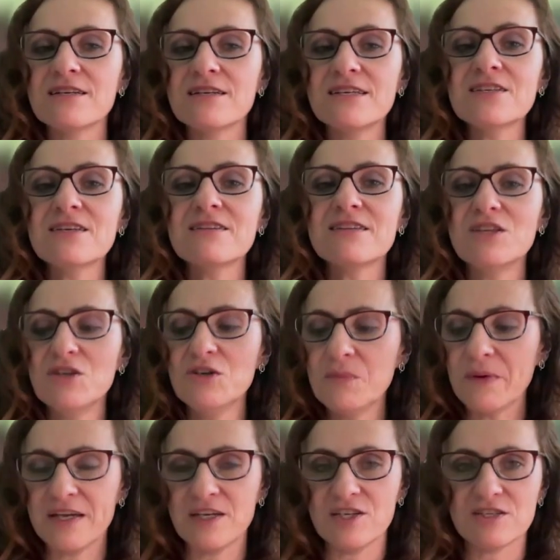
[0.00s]
The new
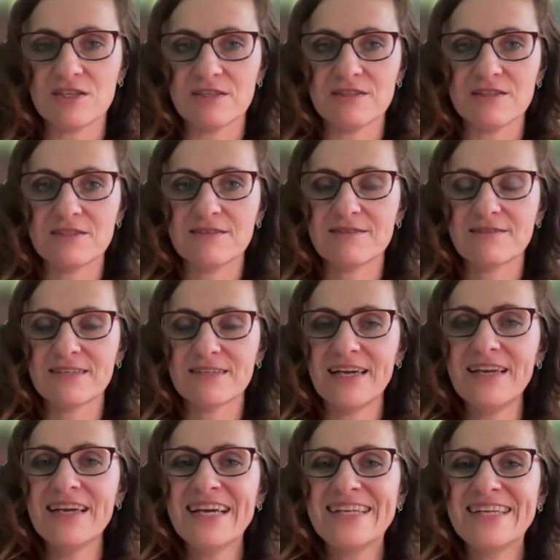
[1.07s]
patient.
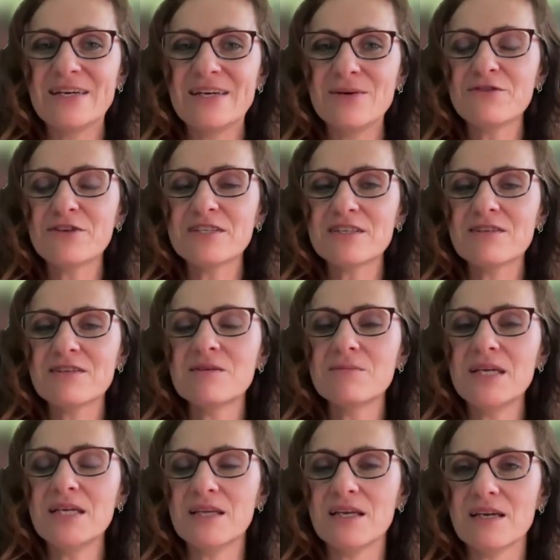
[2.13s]
Okay, now we're focusing on the
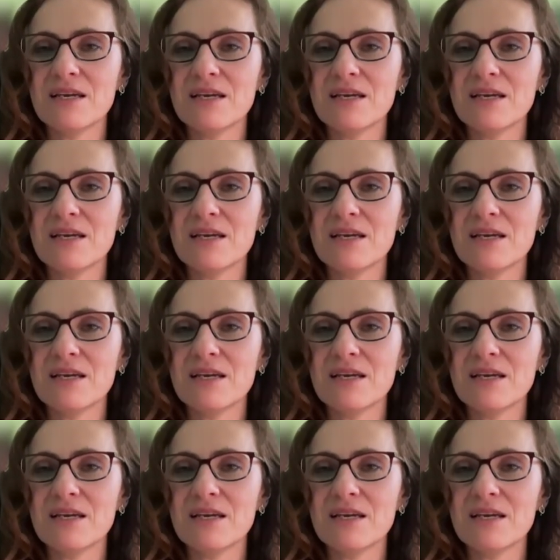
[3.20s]
meaning.